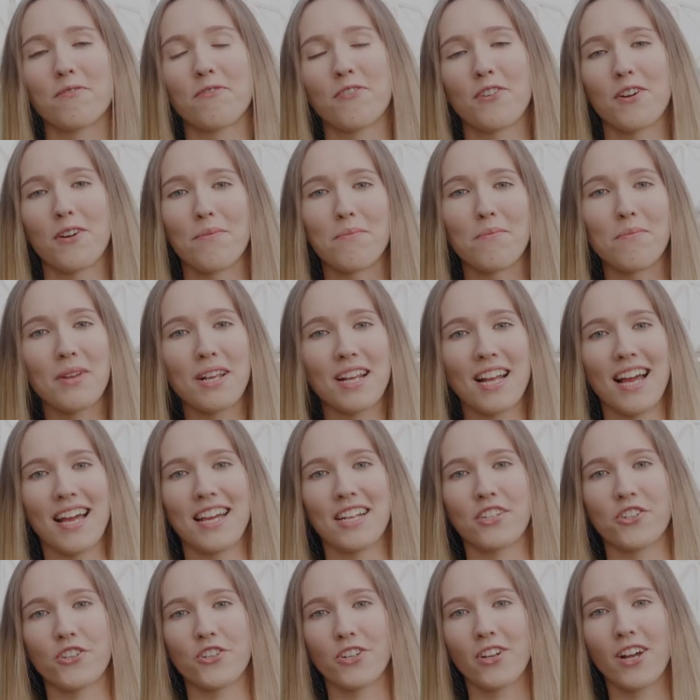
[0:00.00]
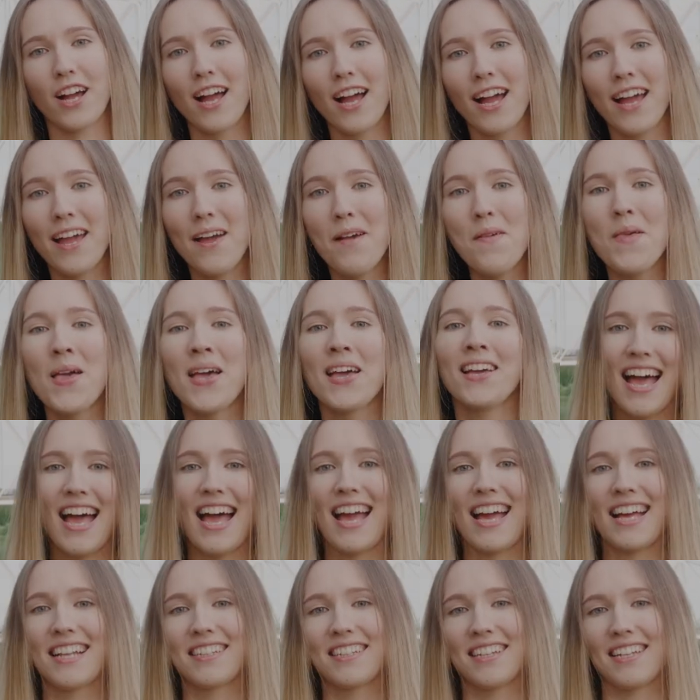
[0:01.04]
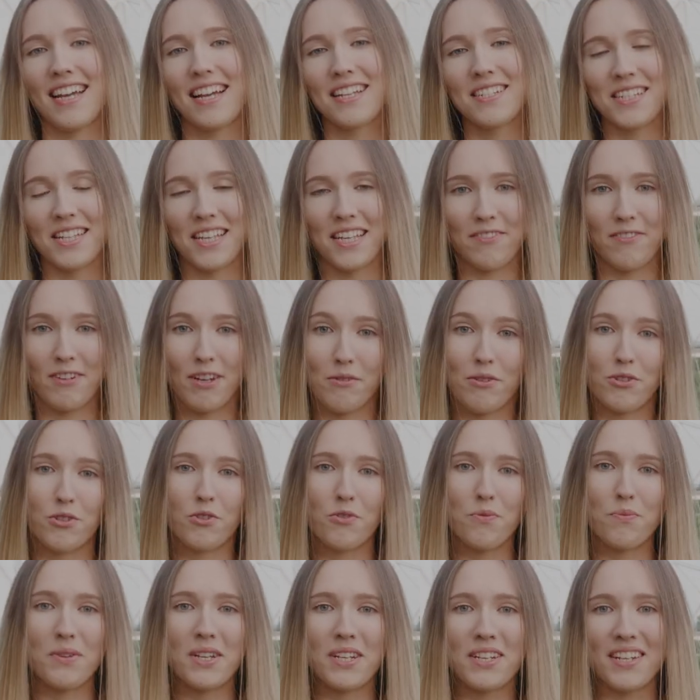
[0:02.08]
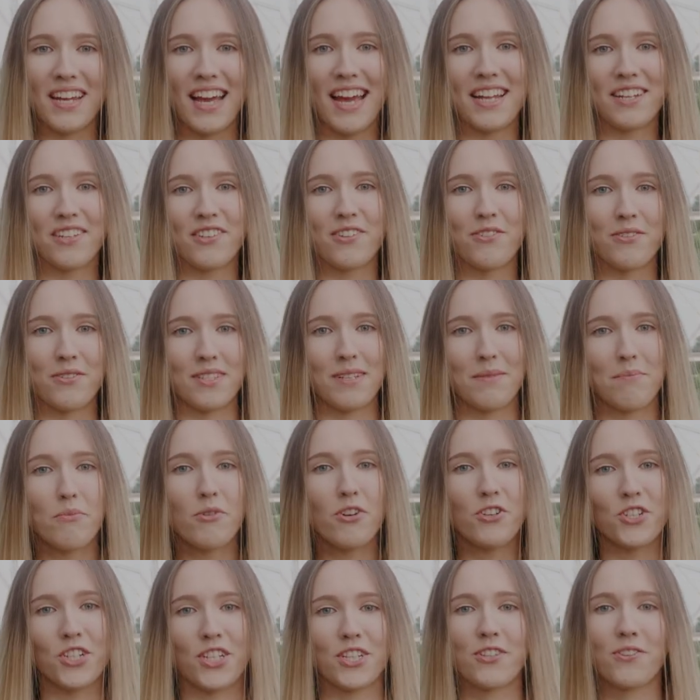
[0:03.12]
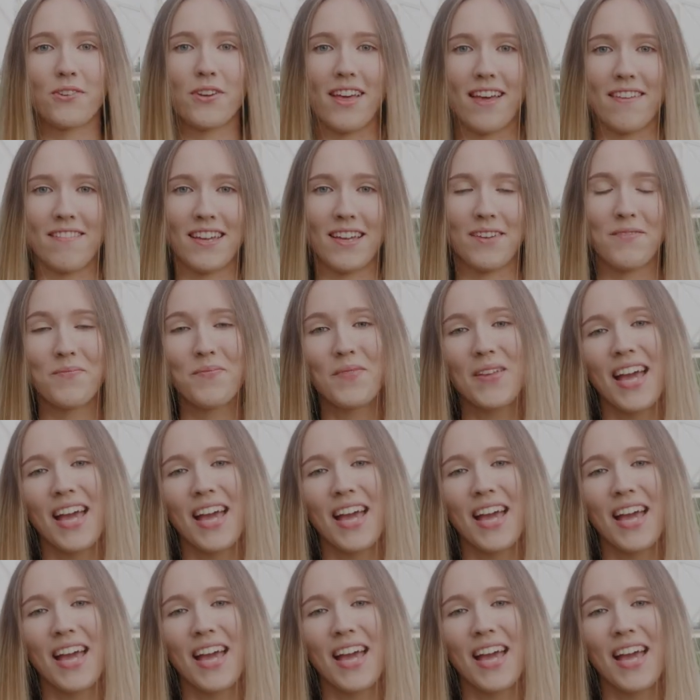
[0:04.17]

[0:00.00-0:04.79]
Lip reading: from Mila and Sky, and they asked if I want to meet and do some project together.